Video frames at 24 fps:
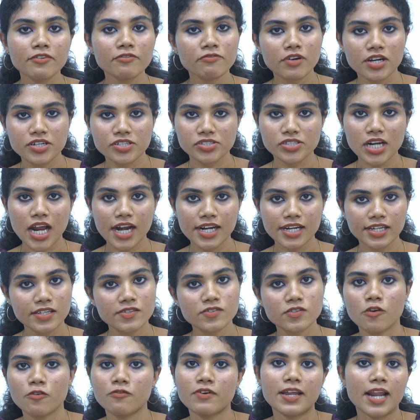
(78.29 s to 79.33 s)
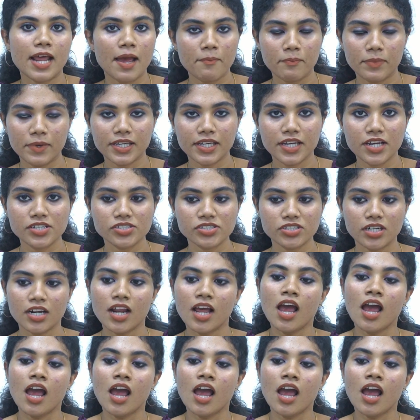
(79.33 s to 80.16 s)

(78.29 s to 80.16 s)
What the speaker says: functionalities of an application.